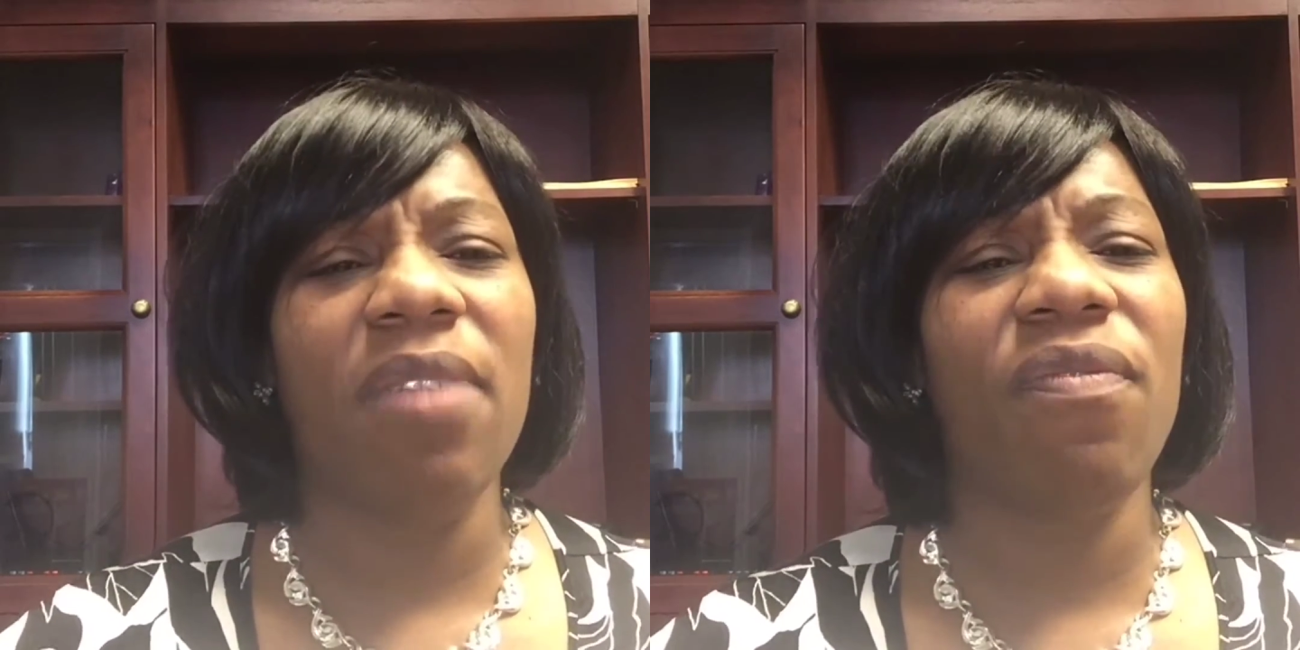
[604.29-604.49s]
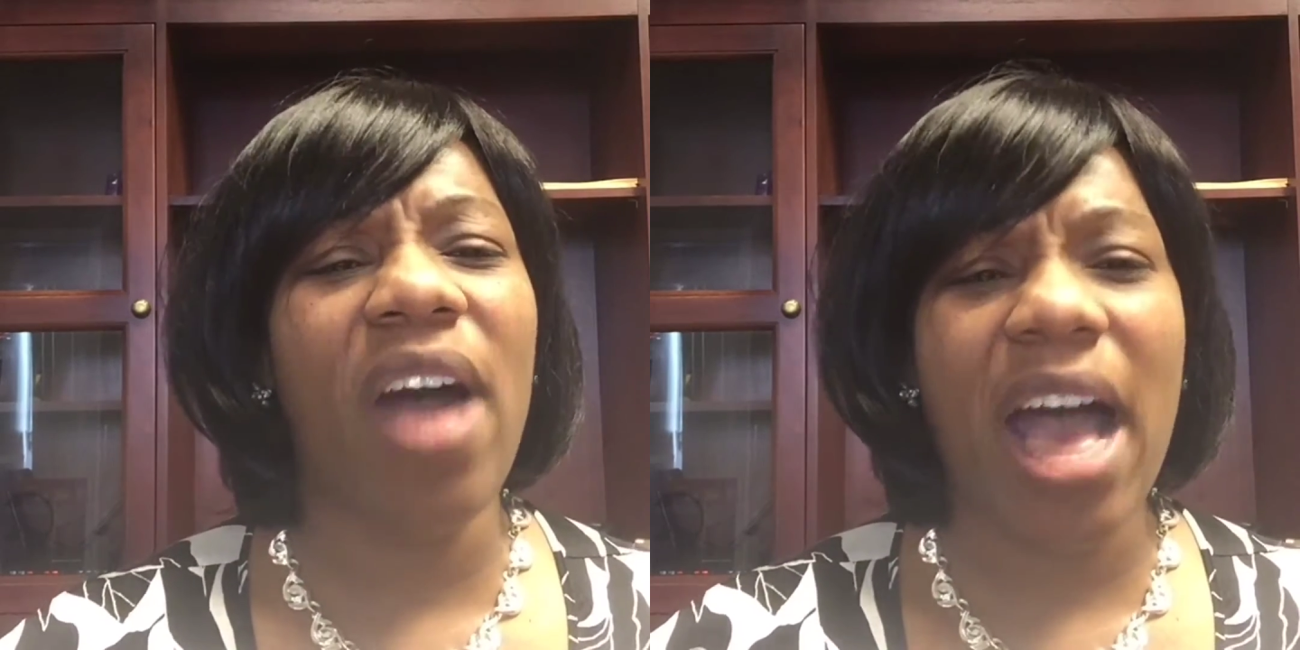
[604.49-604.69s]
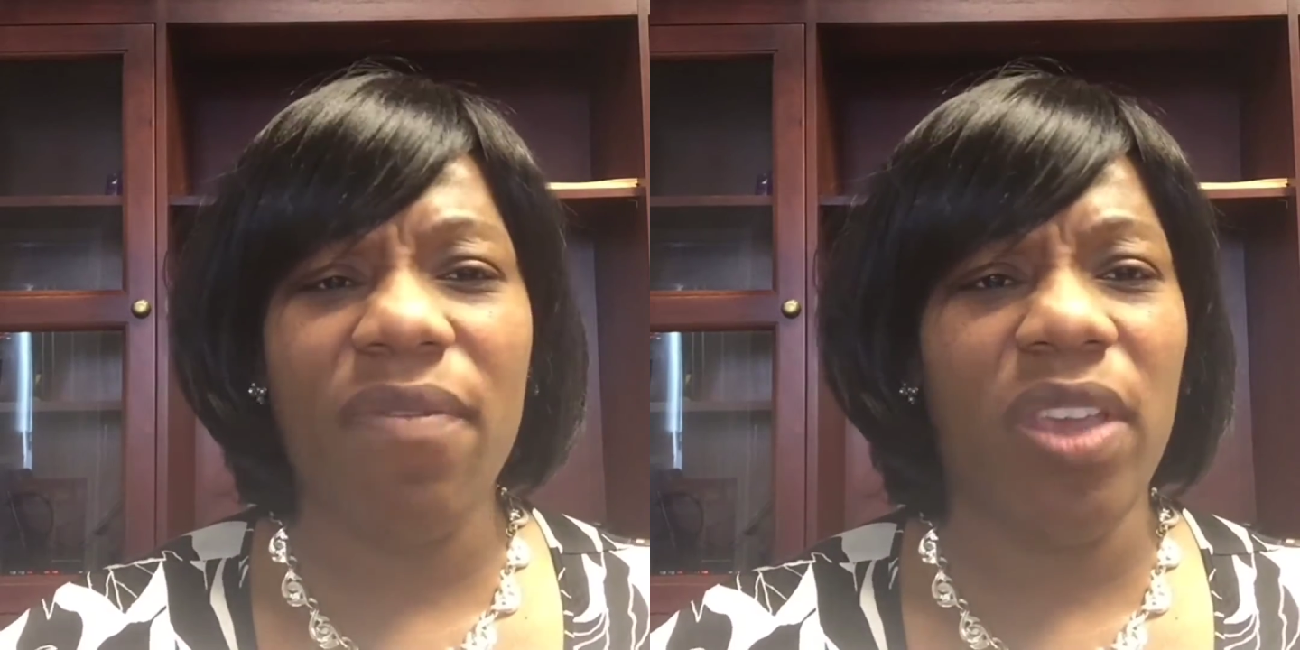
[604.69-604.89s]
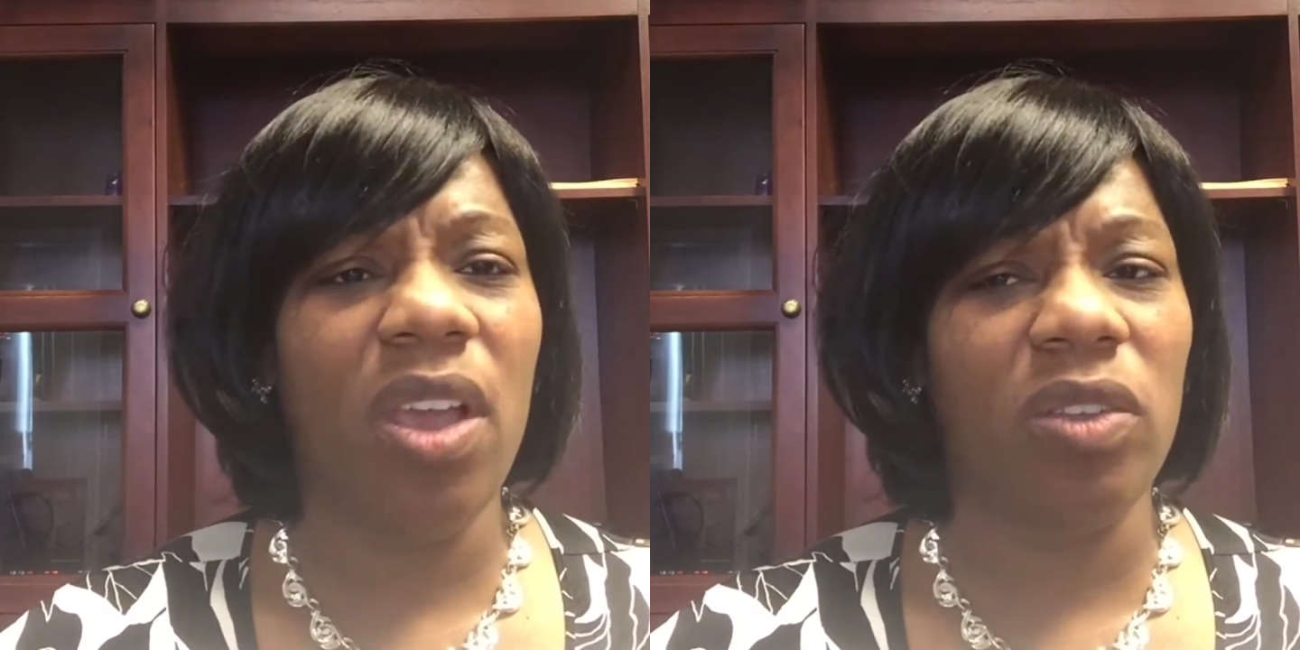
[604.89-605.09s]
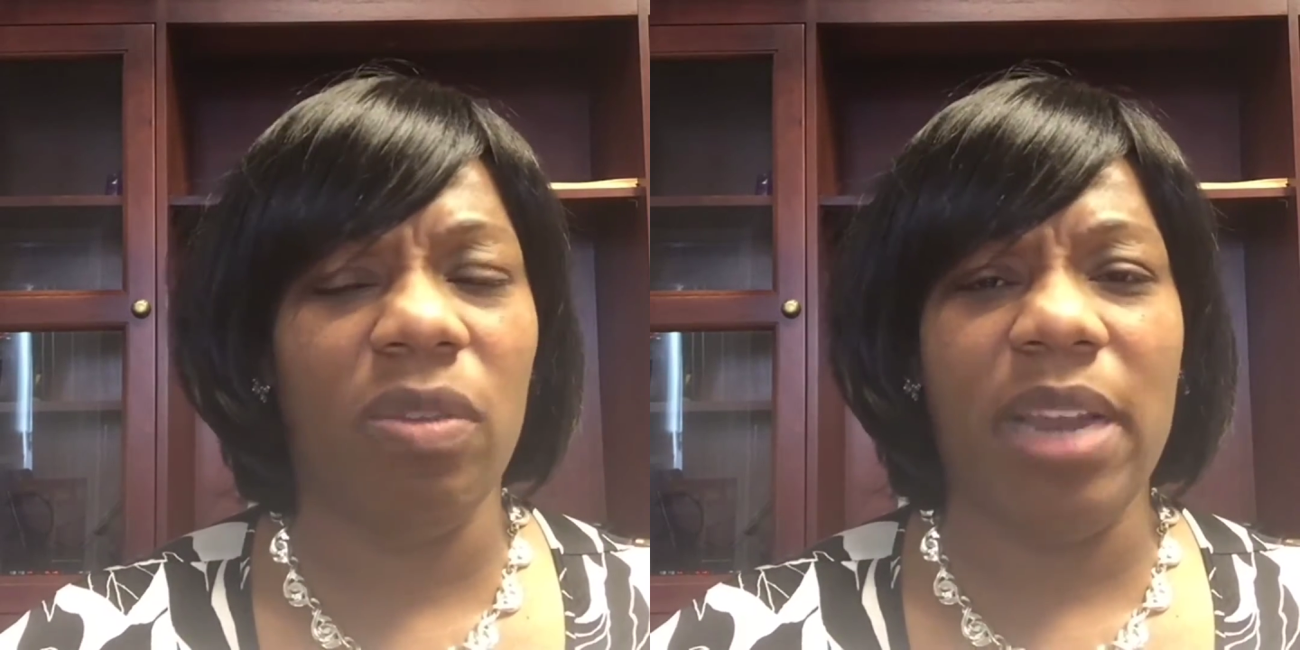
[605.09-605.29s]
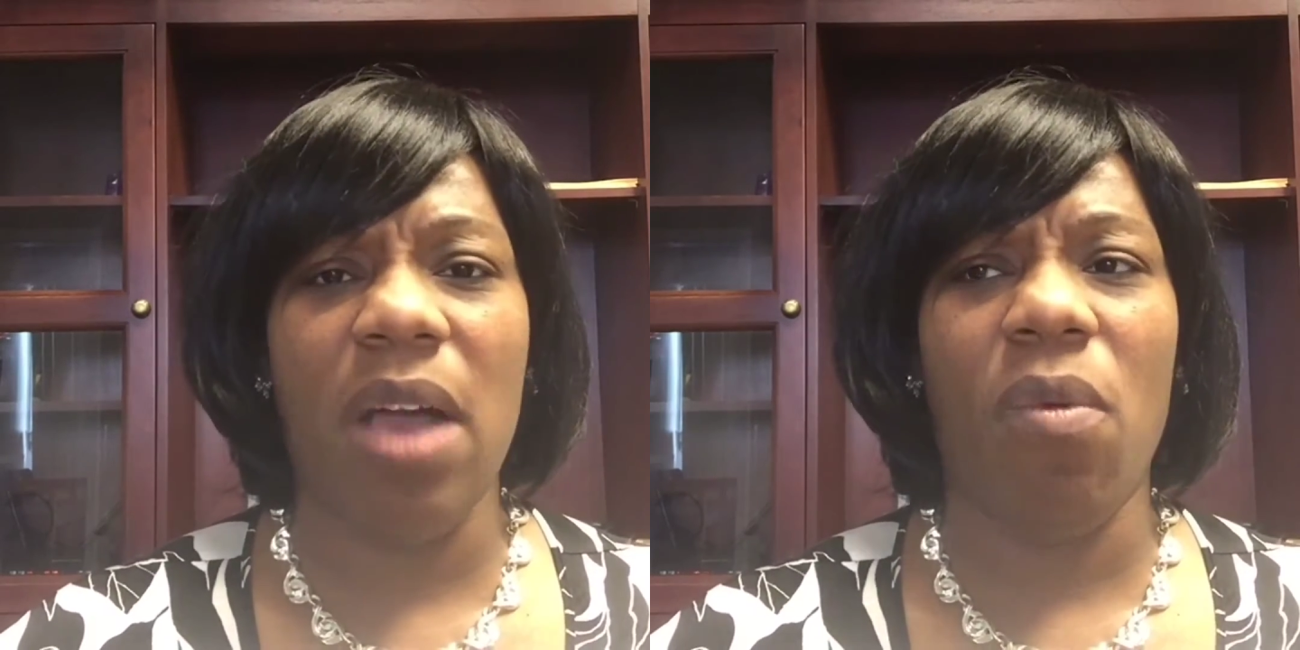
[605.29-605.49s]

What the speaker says: 5 years from now?